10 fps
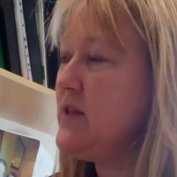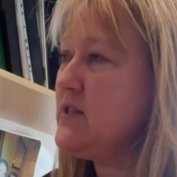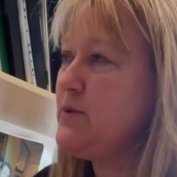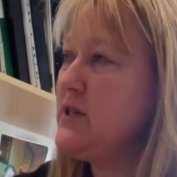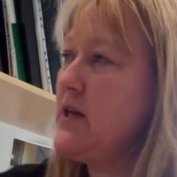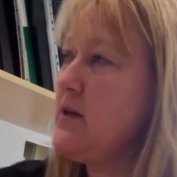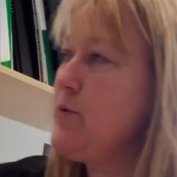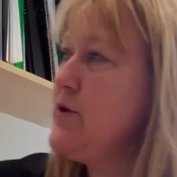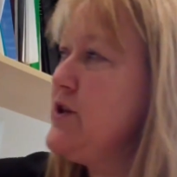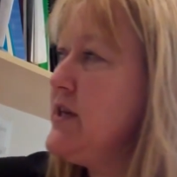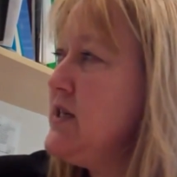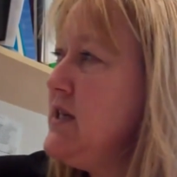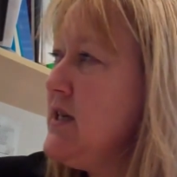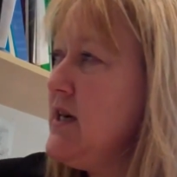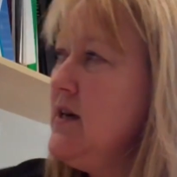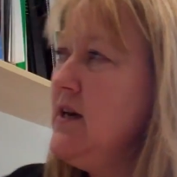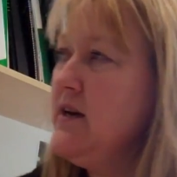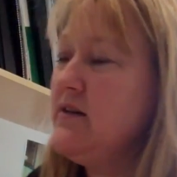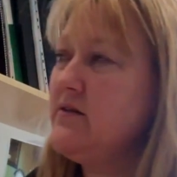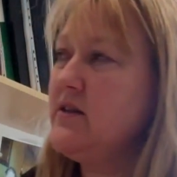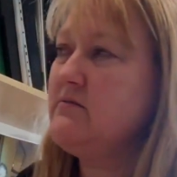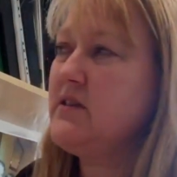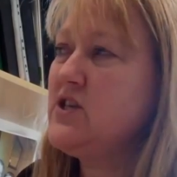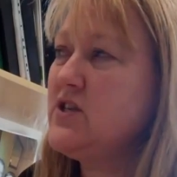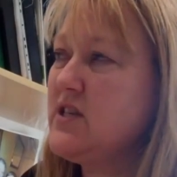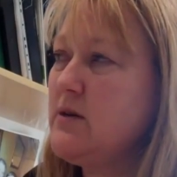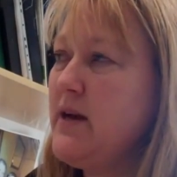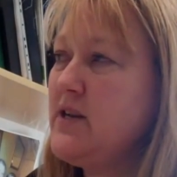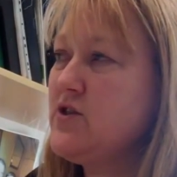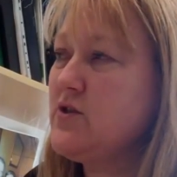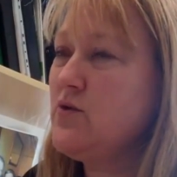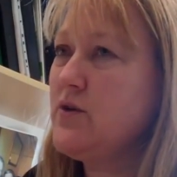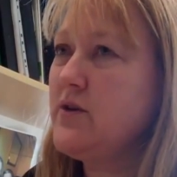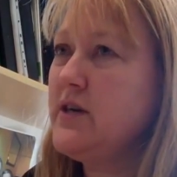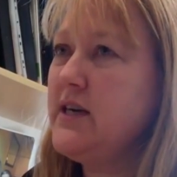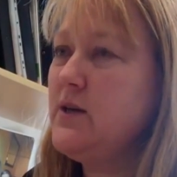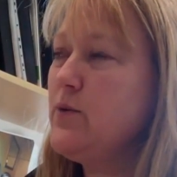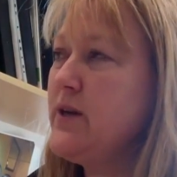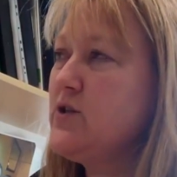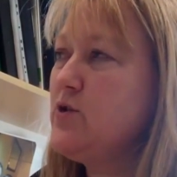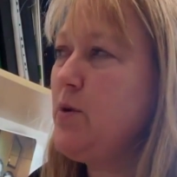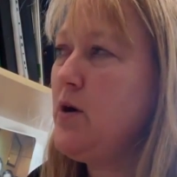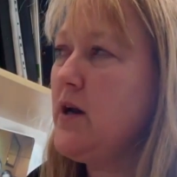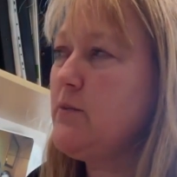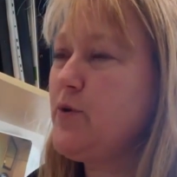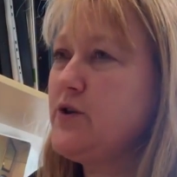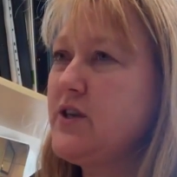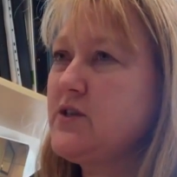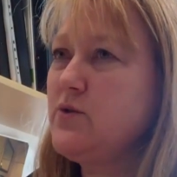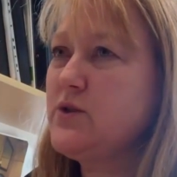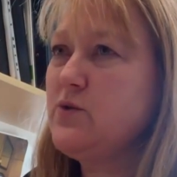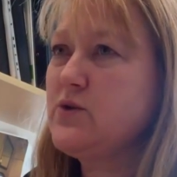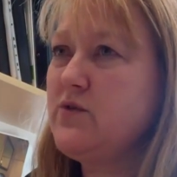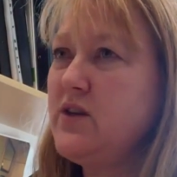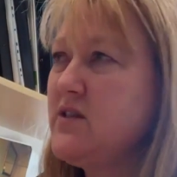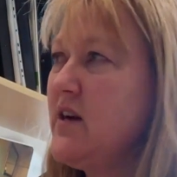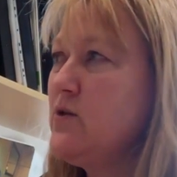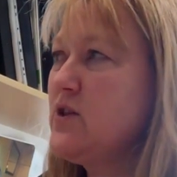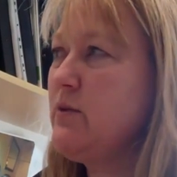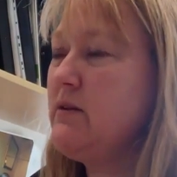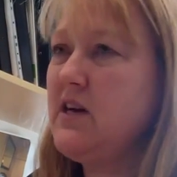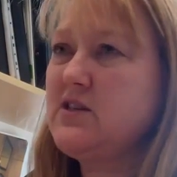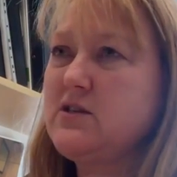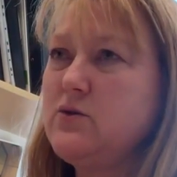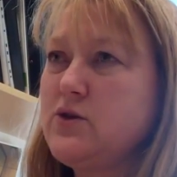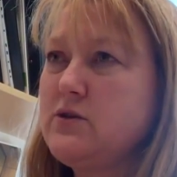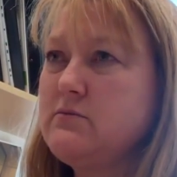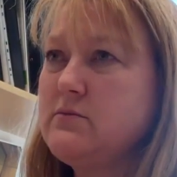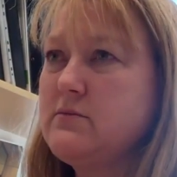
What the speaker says: this particular project here, the teaching centre managers all agreed we were going to do pilot projects, all sorts of things, and they all just went, no, just launch it.